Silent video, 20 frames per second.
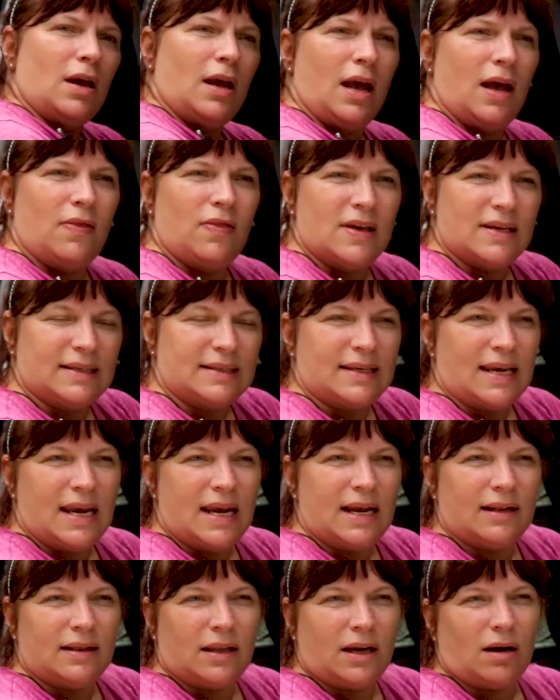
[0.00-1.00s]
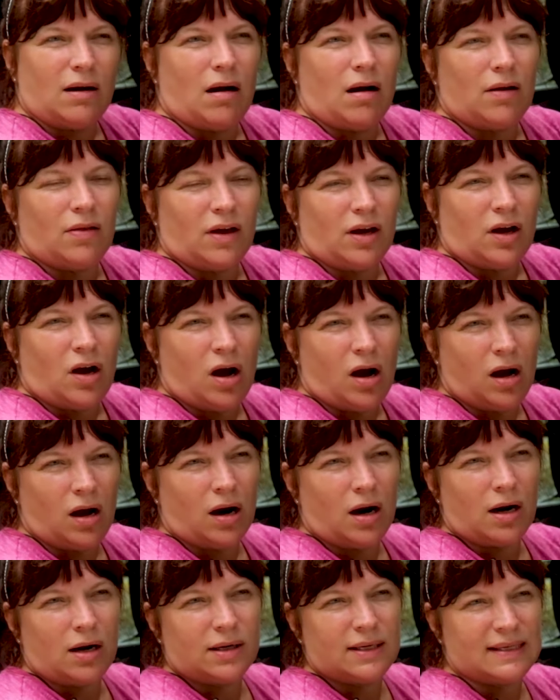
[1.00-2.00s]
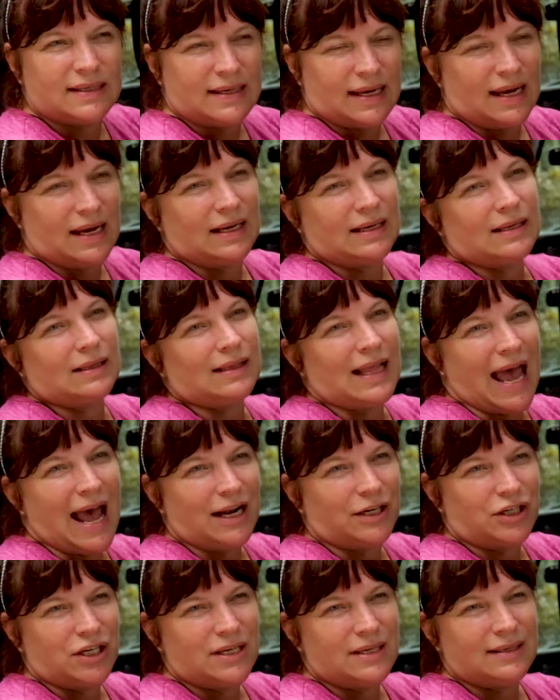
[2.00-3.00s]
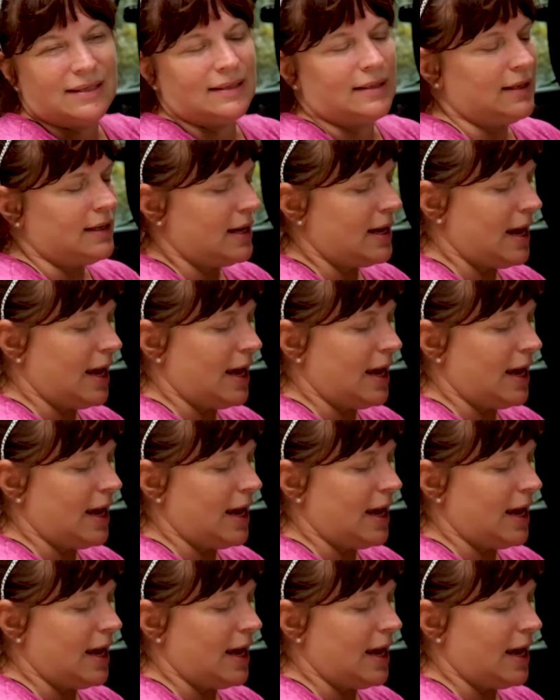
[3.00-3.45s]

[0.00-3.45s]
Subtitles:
In the seat, there are the car seat latches,